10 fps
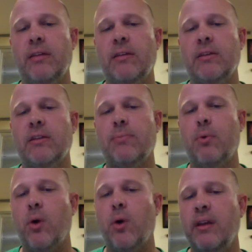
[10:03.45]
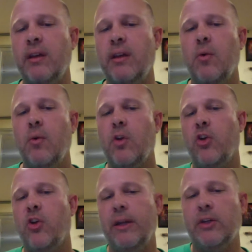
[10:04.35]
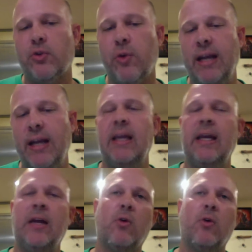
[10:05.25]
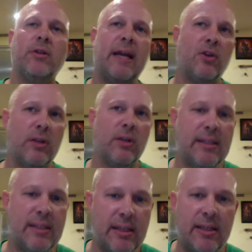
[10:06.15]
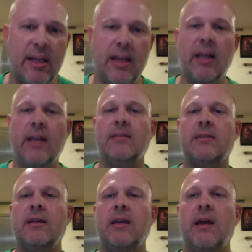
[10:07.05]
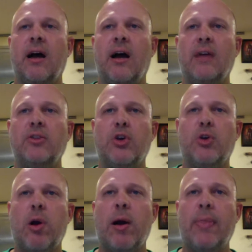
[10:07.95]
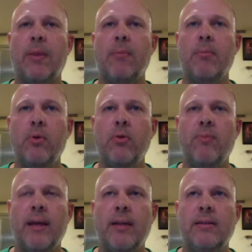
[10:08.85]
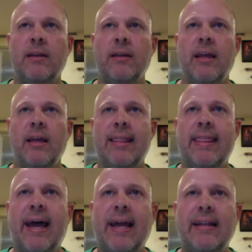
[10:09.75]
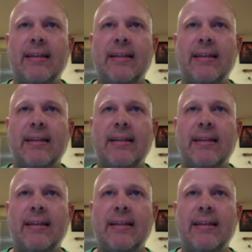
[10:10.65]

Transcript: the support, whether it be training or technical assistance, to grow out the movement that